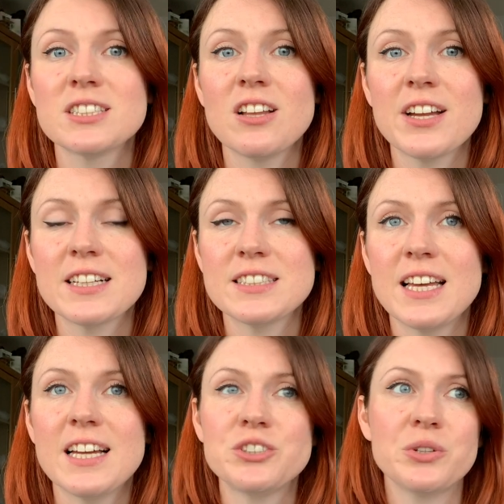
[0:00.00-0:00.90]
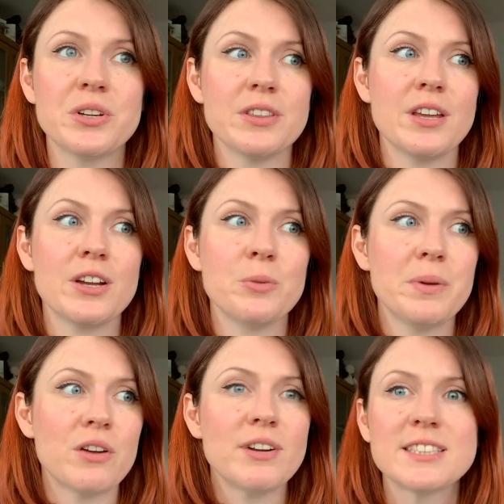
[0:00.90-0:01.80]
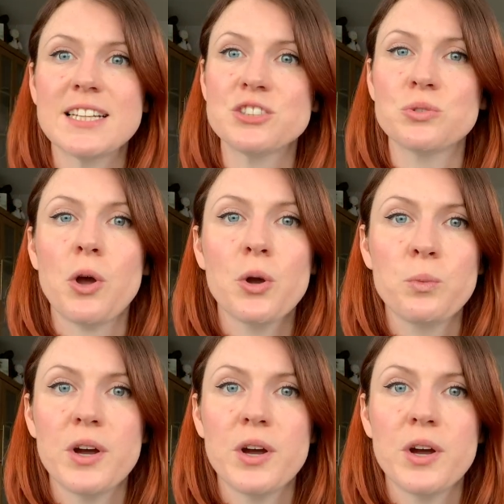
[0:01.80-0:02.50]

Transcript: Like I said, you could, there could be a residential home